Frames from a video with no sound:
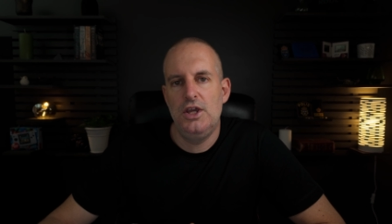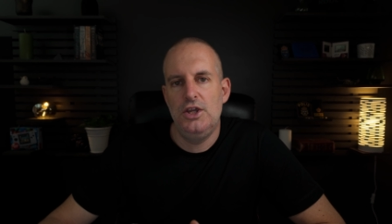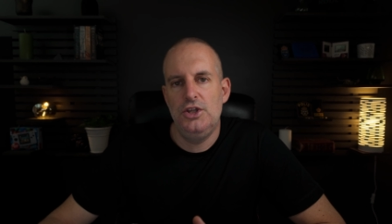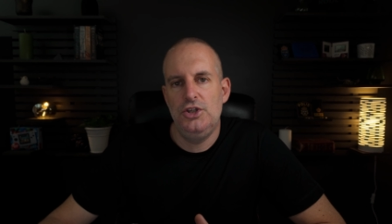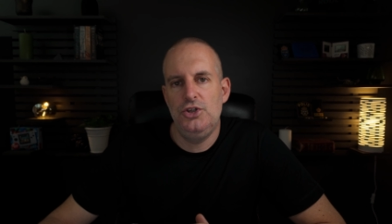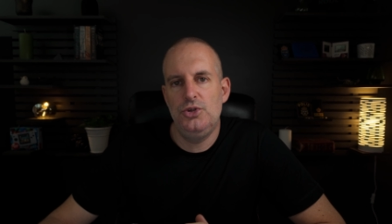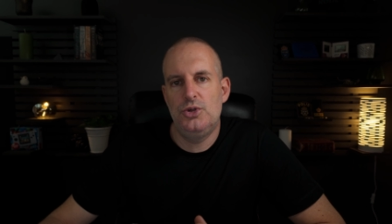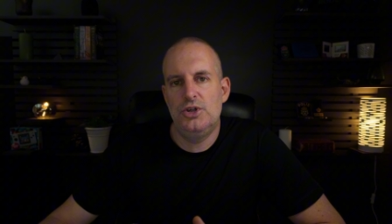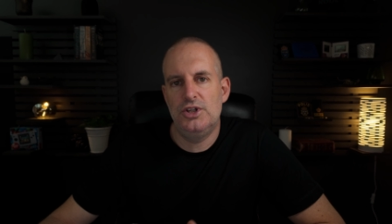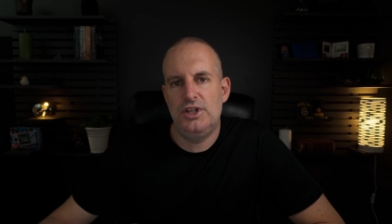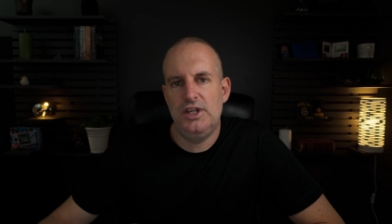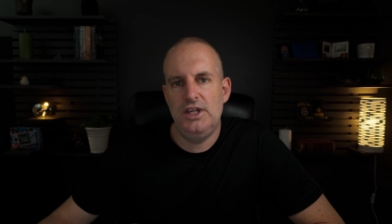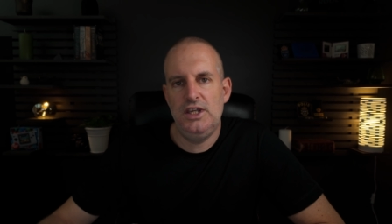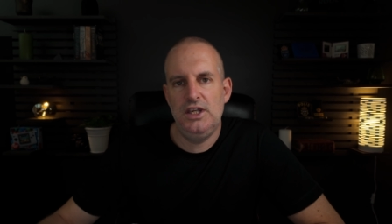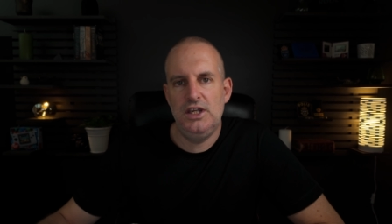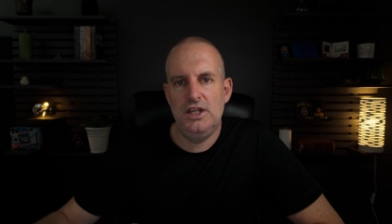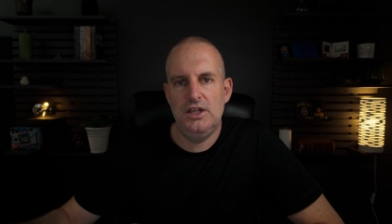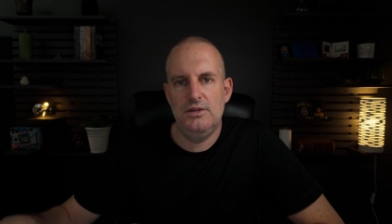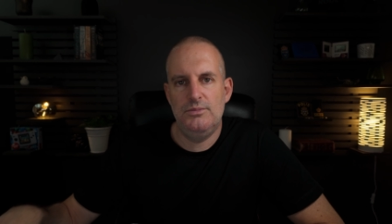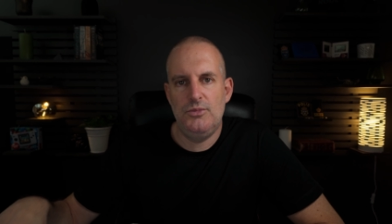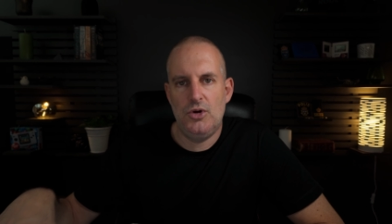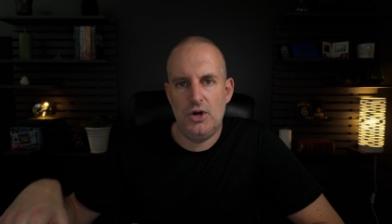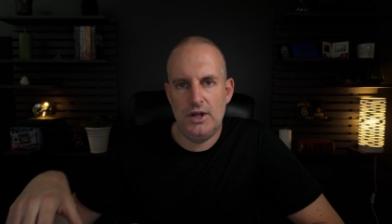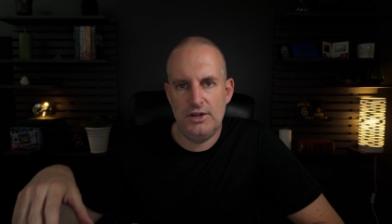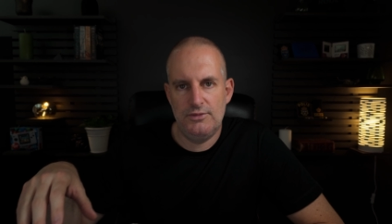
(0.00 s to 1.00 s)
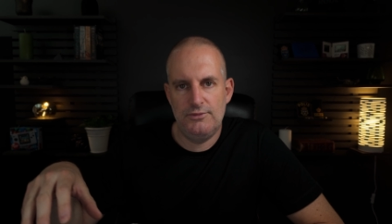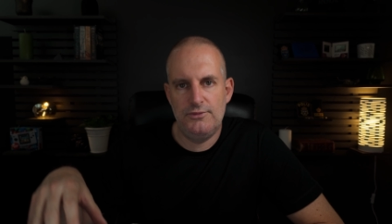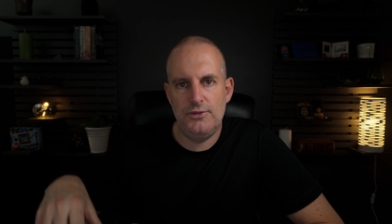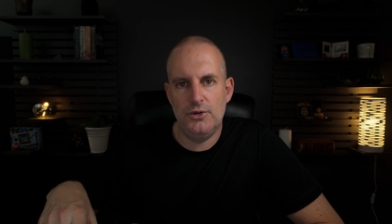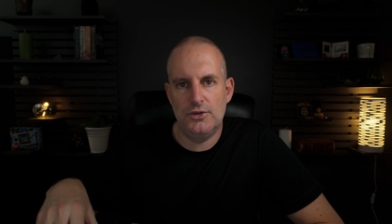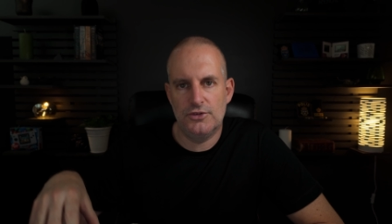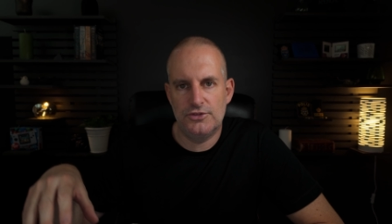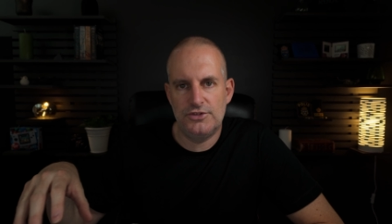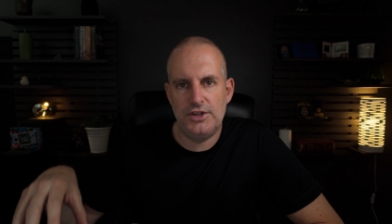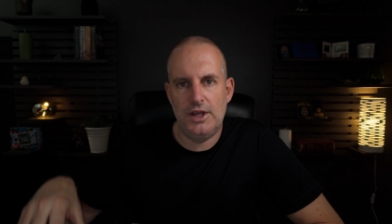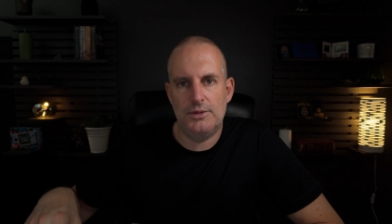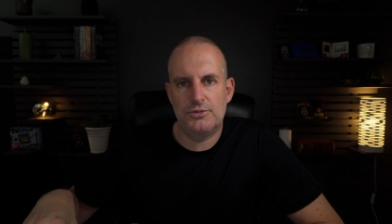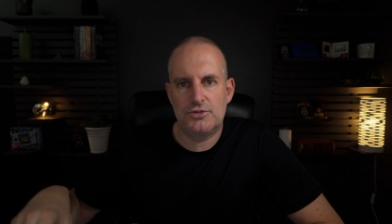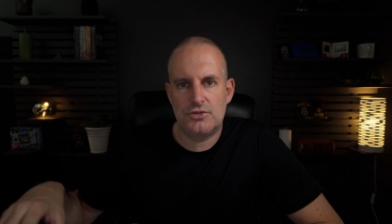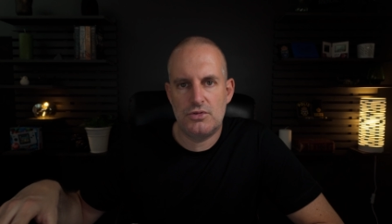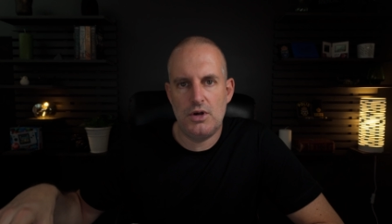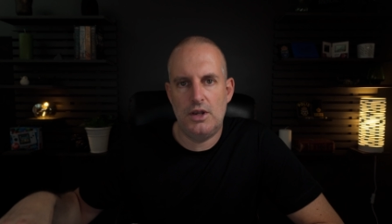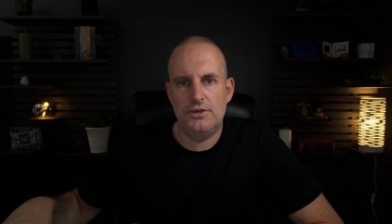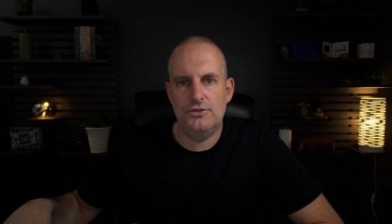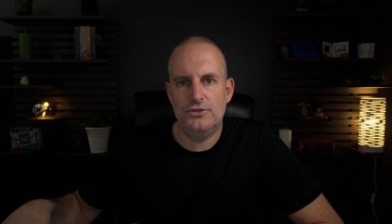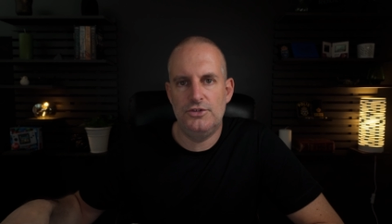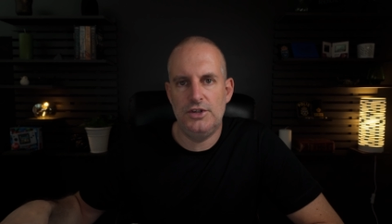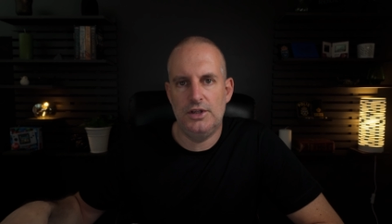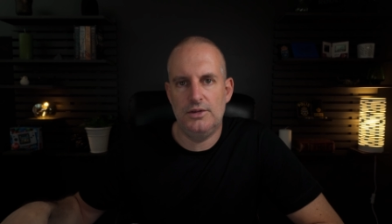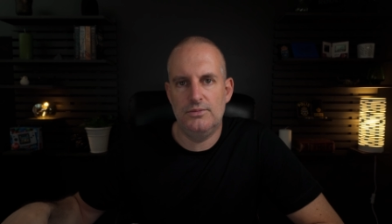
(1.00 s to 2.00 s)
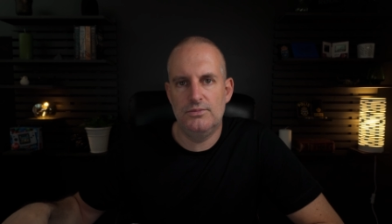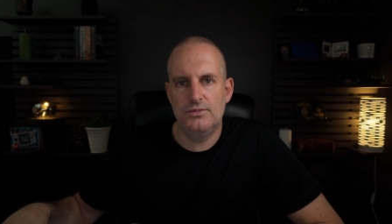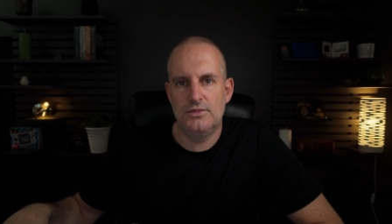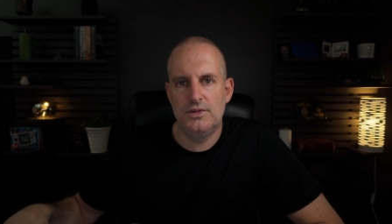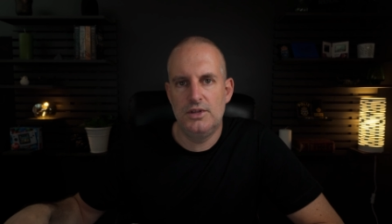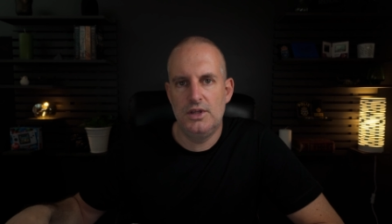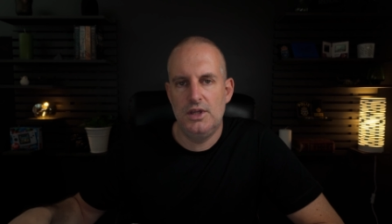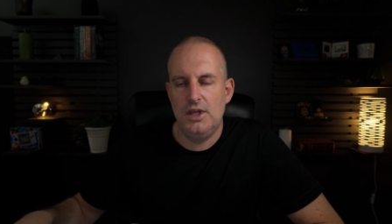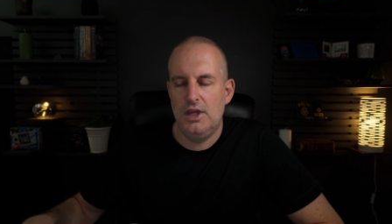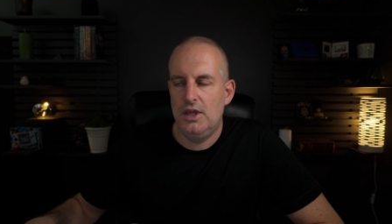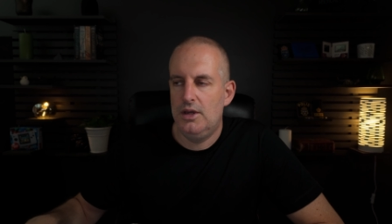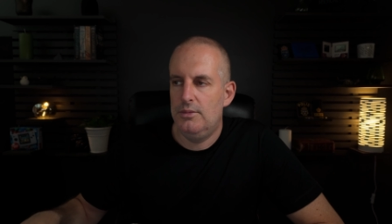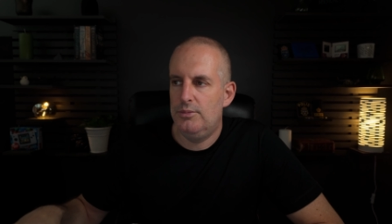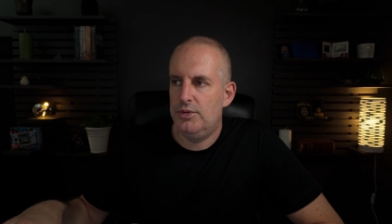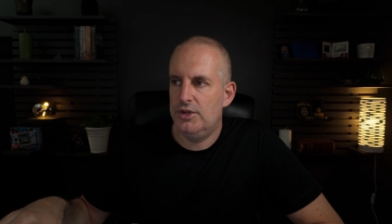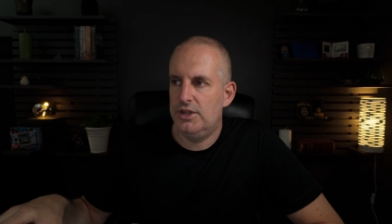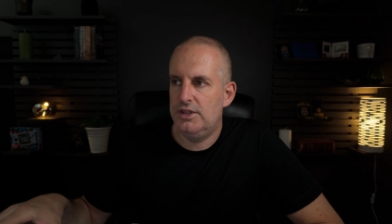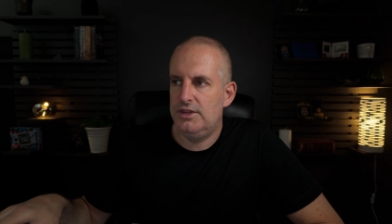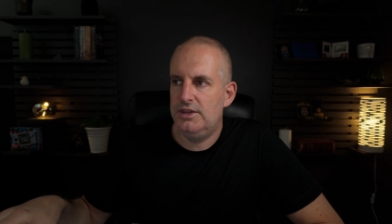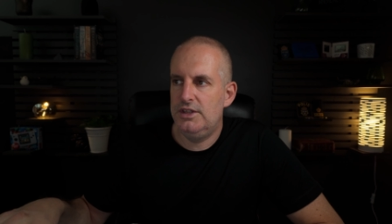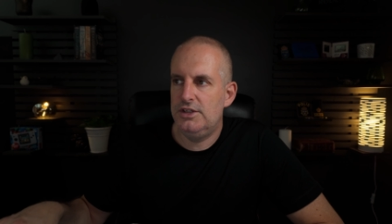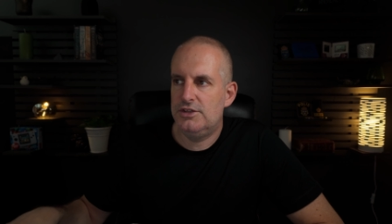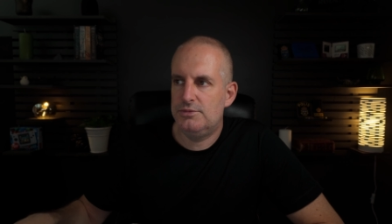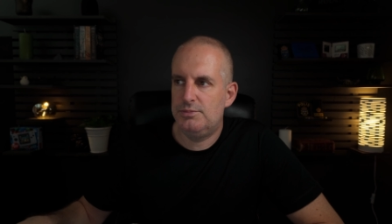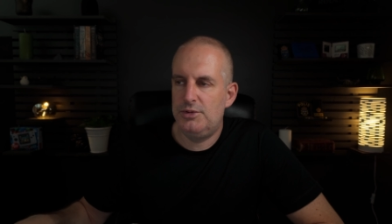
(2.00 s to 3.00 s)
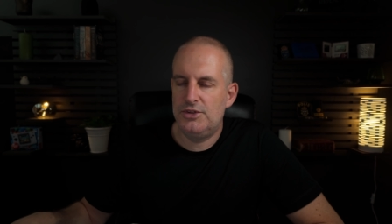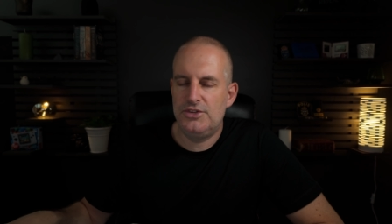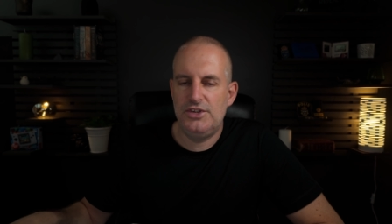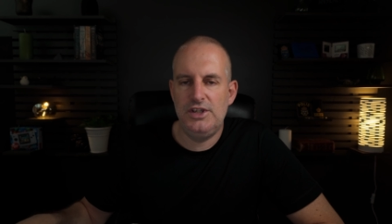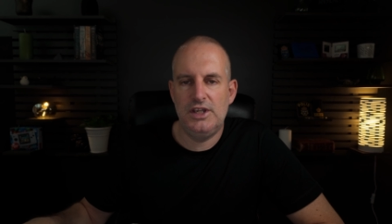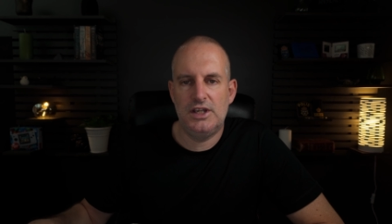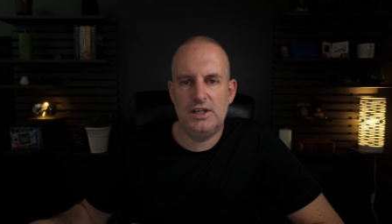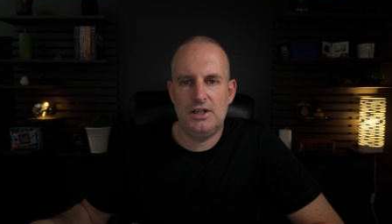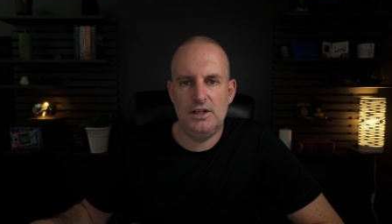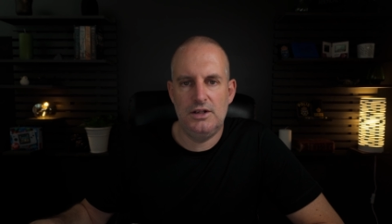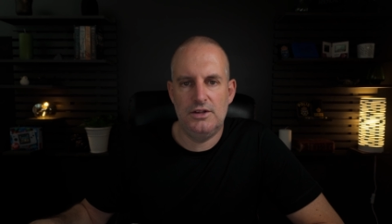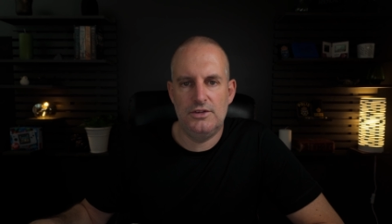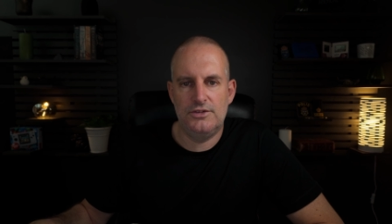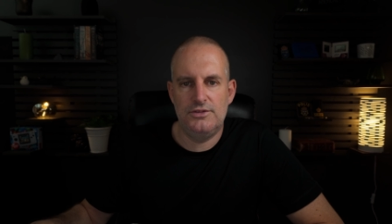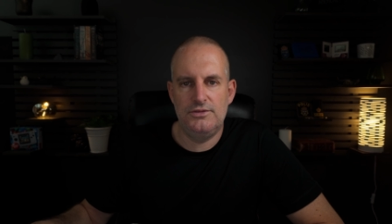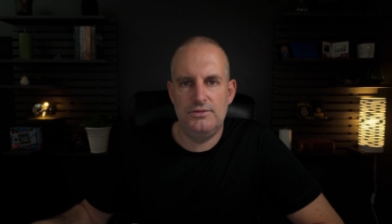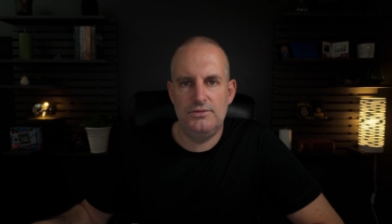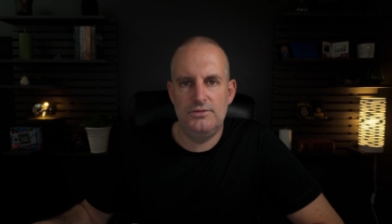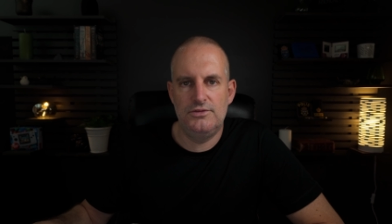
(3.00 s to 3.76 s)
you could hear my footsteps crunching. But in this particular